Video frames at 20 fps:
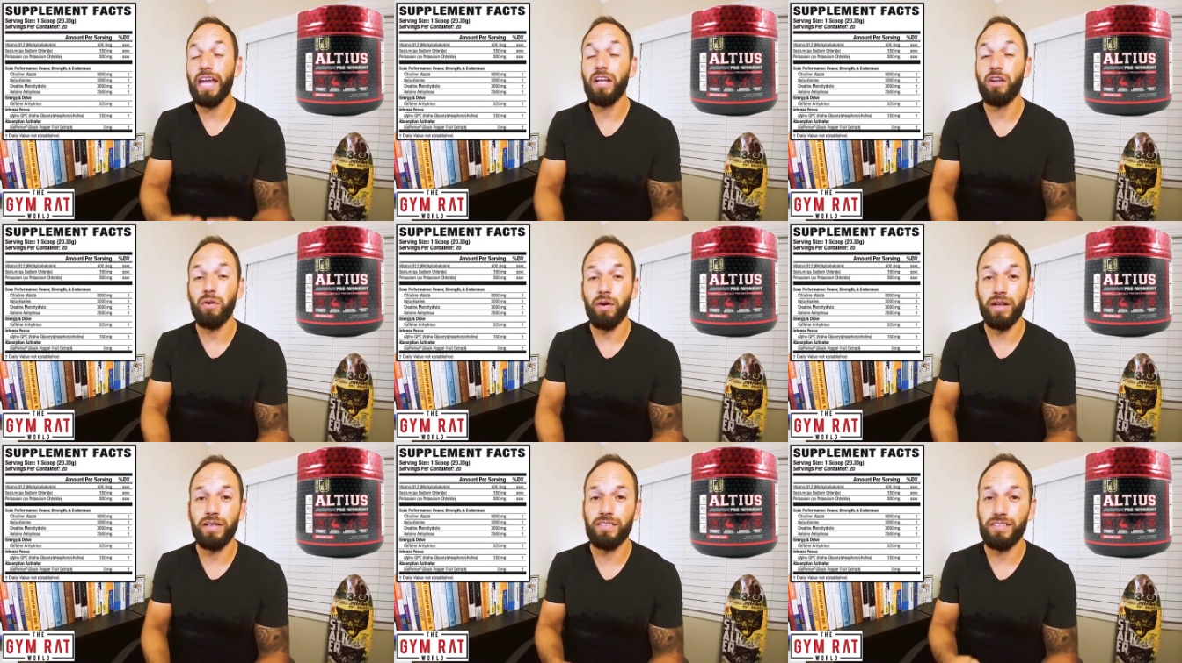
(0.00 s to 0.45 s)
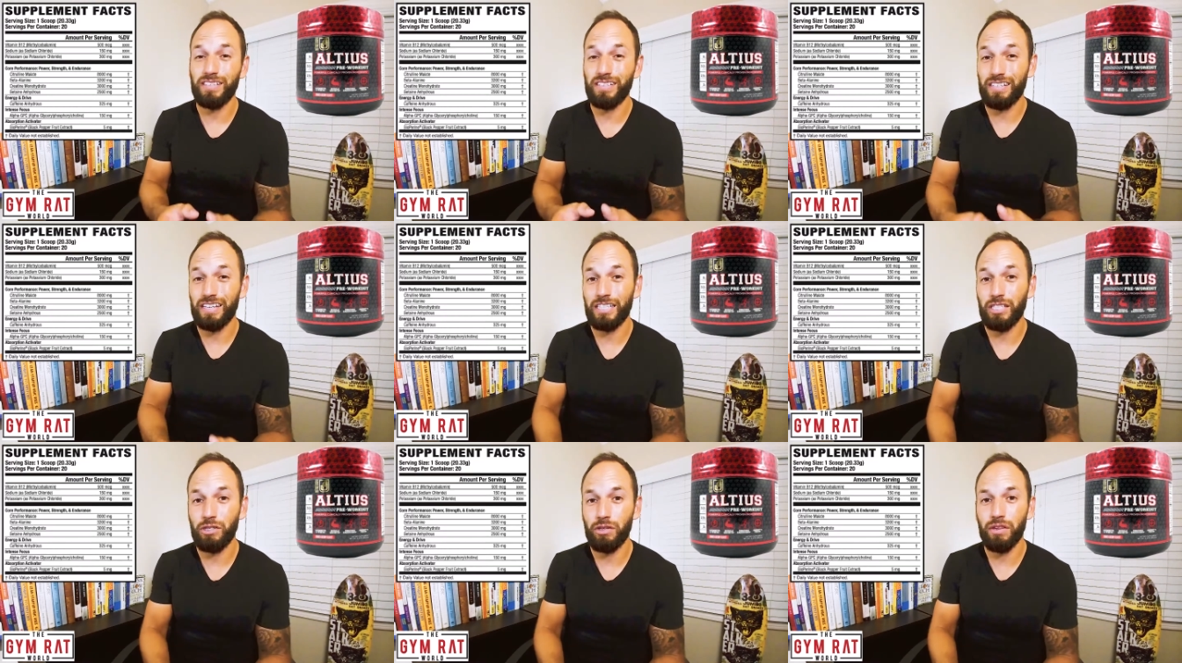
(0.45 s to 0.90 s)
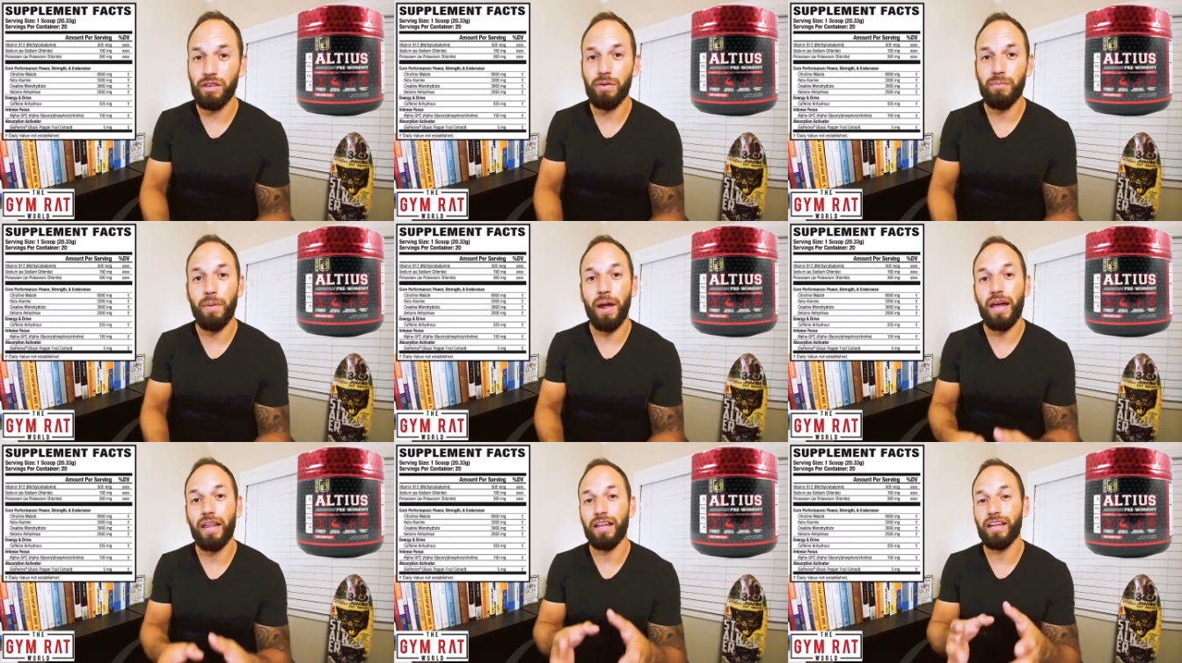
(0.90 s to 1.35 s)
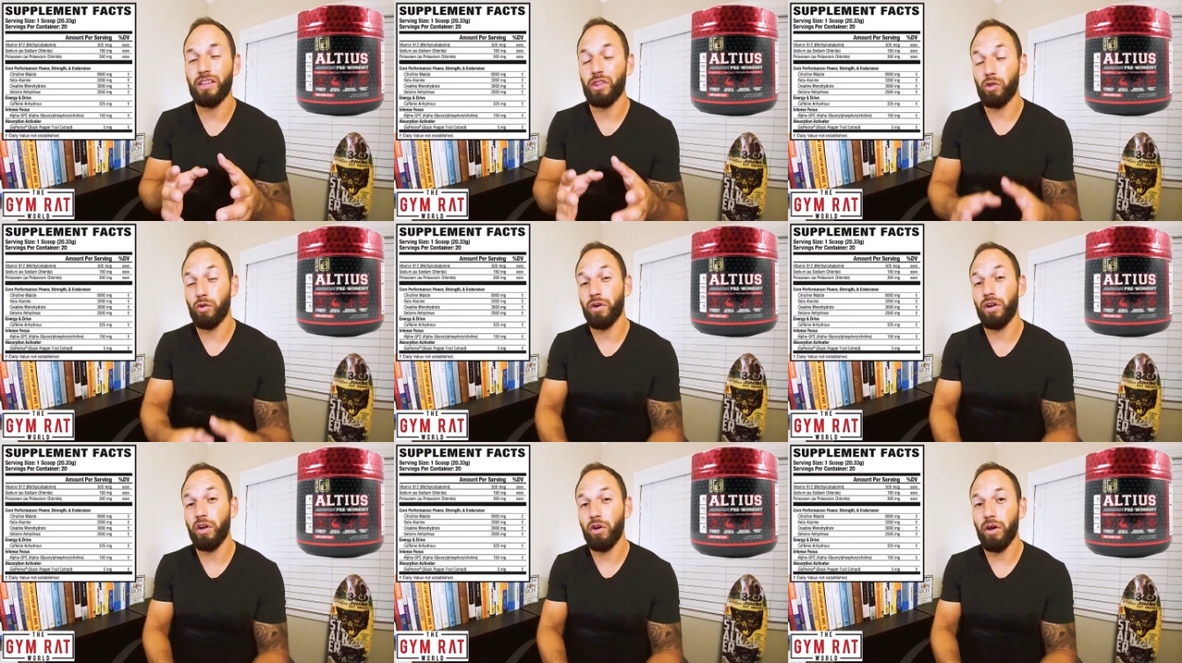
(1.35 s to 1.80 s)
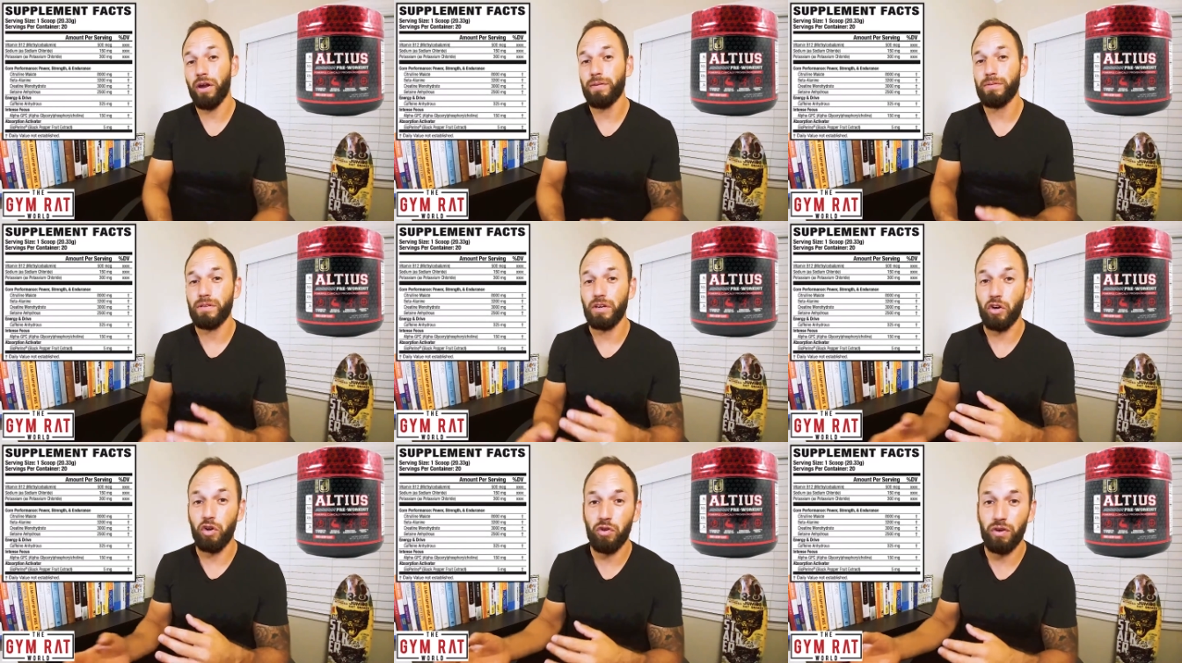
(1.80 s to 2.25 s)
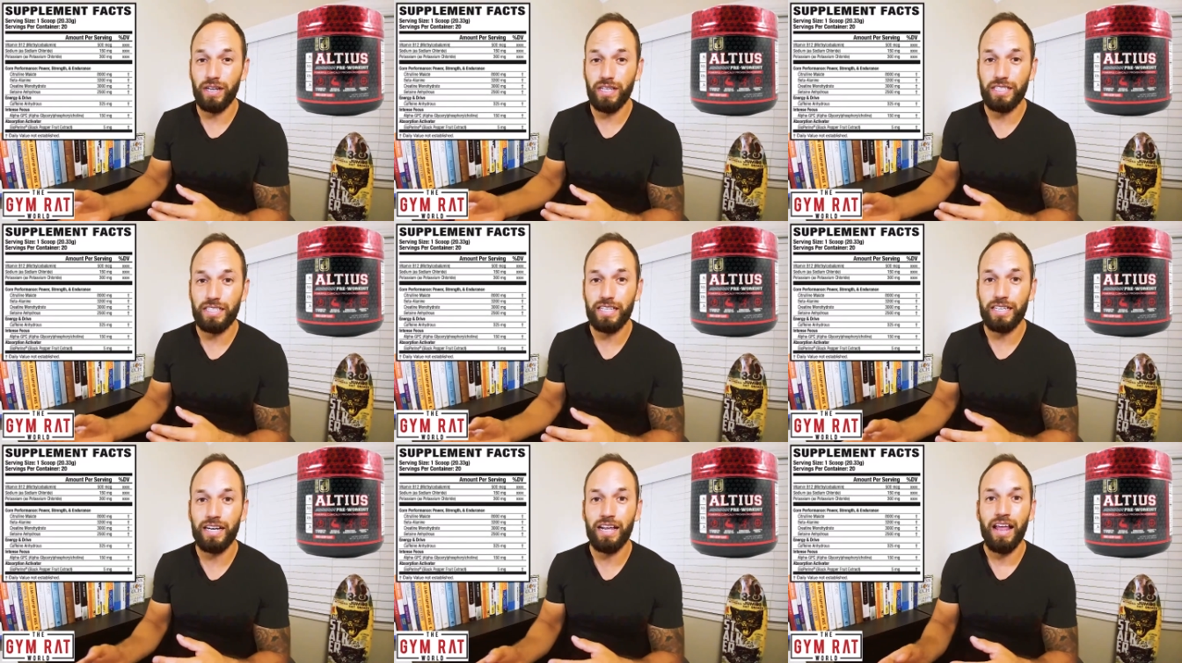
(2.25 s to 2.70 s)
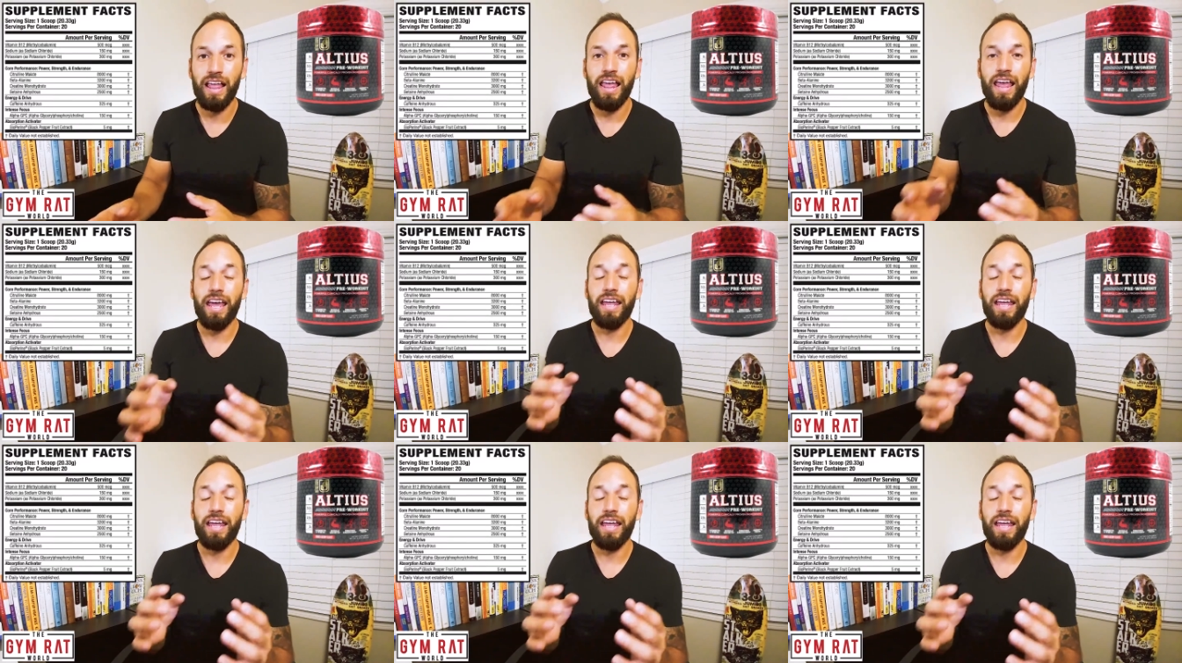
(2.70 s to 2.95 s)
8 grams of citrulline malate, 3 grams of creatine,